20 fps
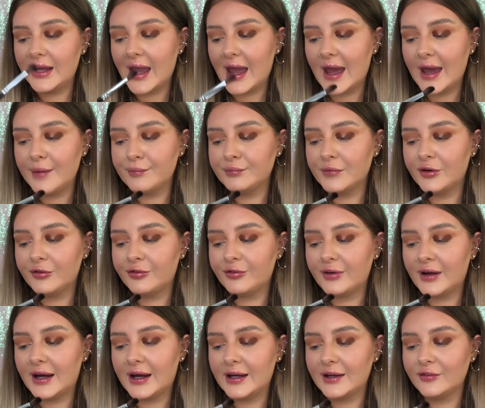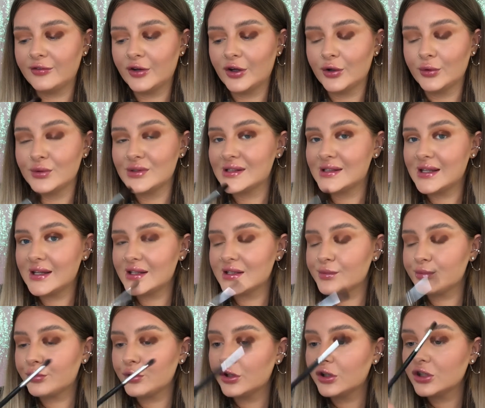M506
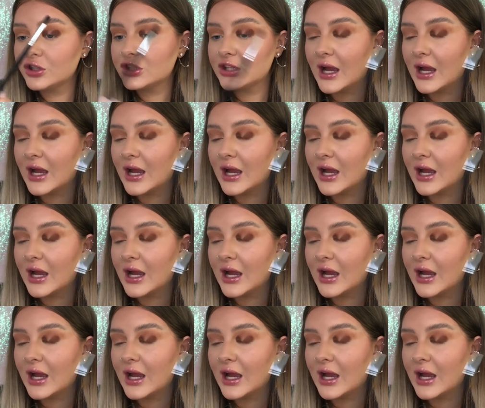brush,